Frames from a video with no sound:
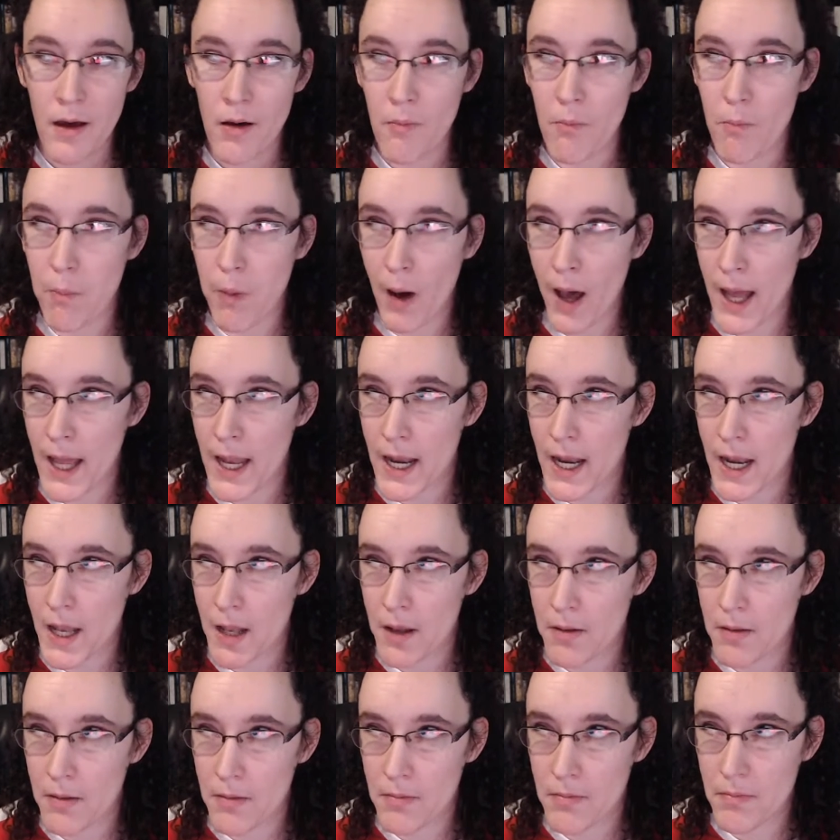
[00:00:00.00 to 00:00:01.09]
But
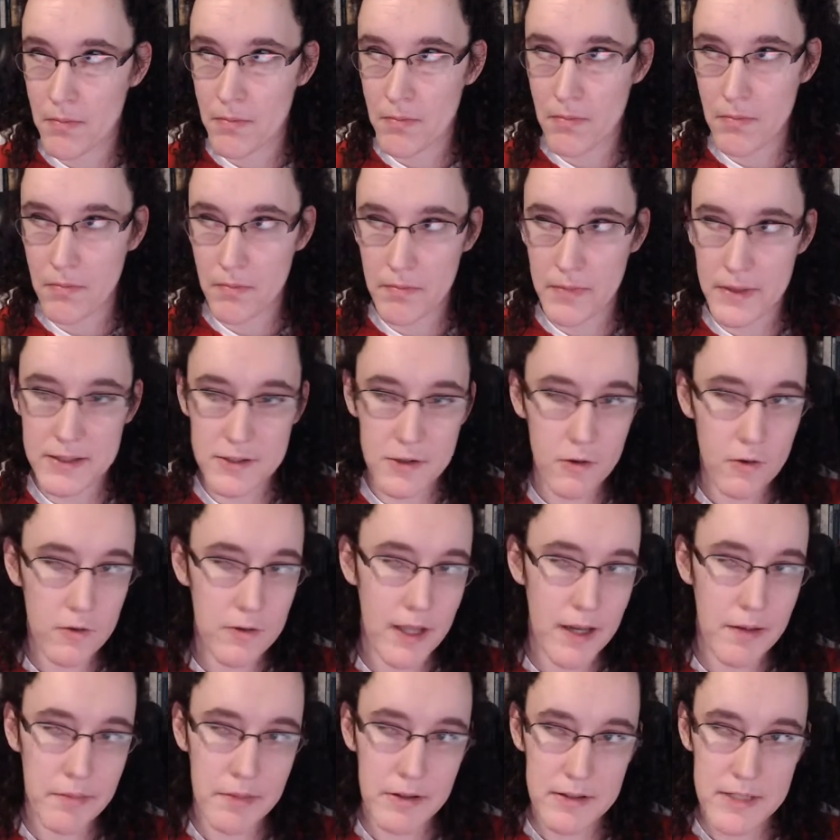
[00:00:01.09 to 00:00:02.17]
this whole
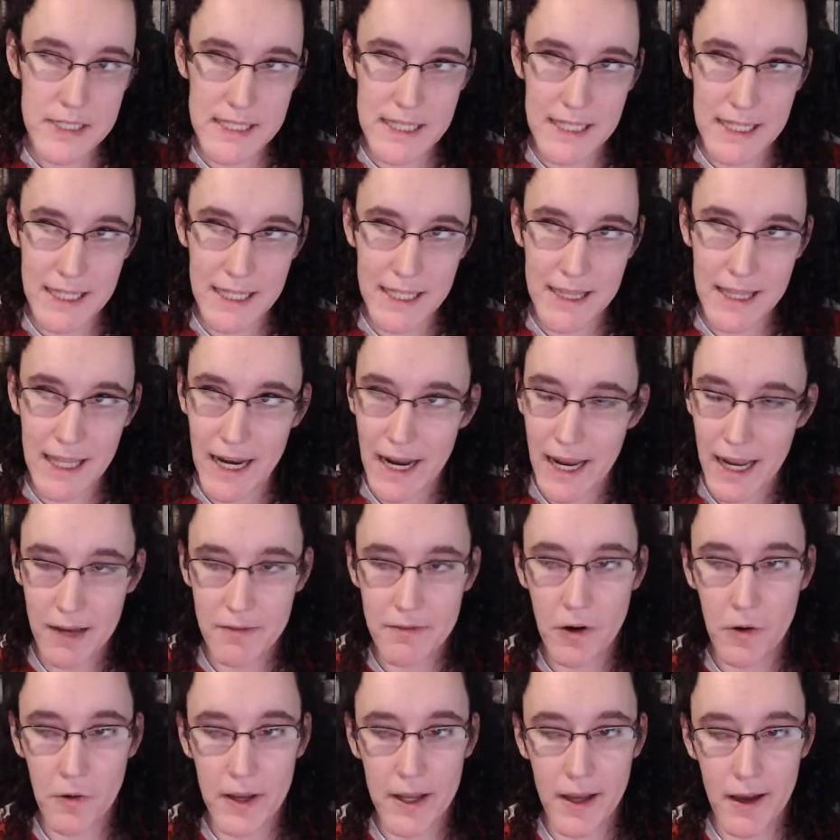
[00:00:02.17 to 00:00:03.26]
numbers thing that I have
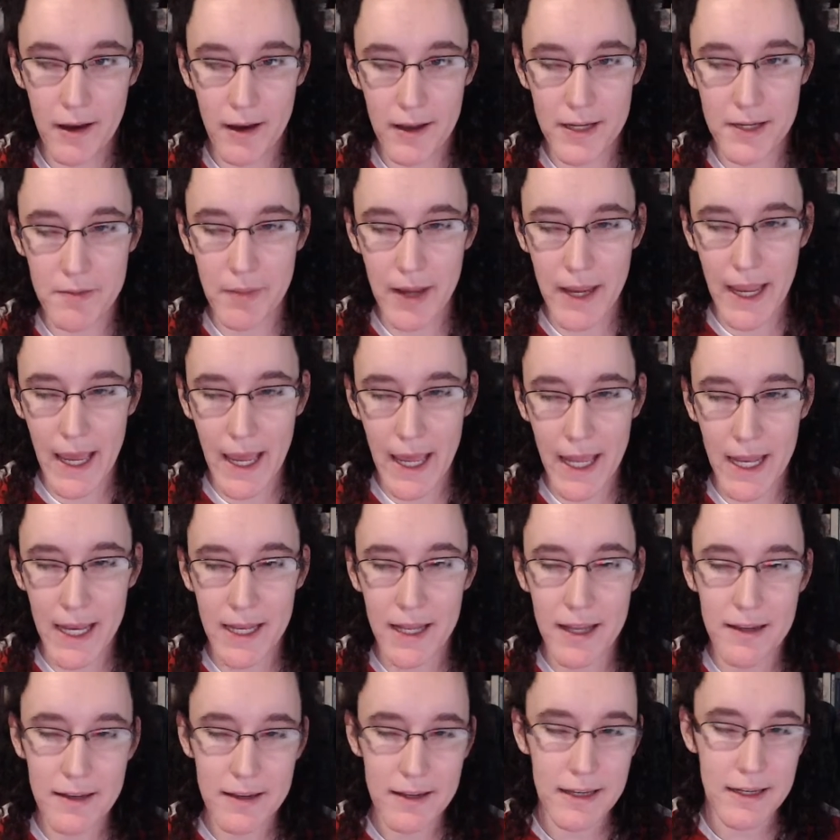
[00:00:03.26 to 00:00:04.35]
going on in my head
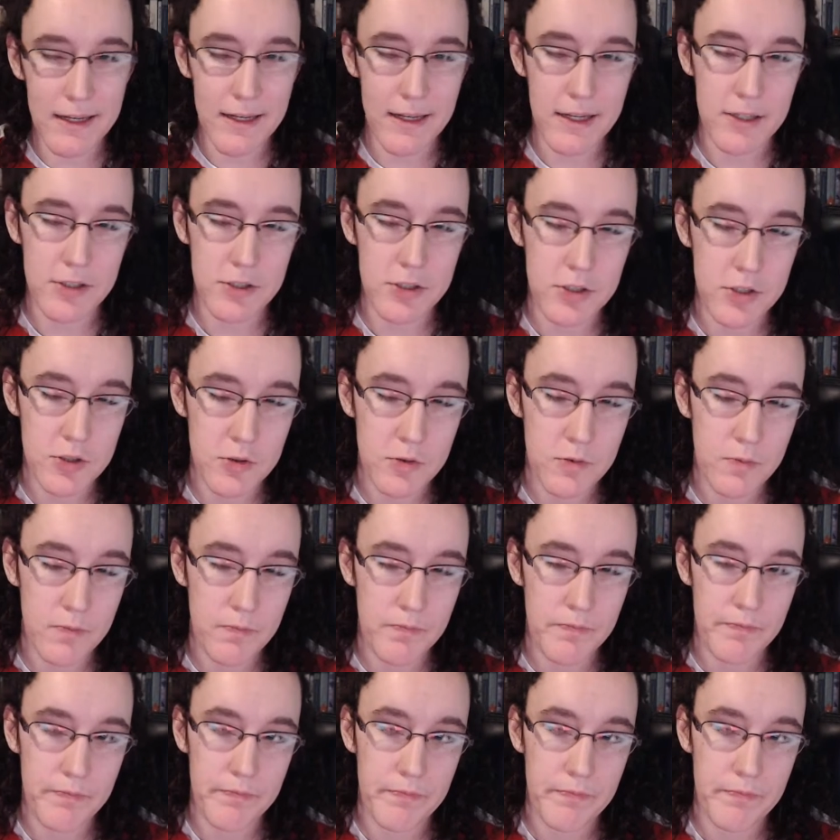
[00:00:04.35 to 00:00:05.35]
and needing to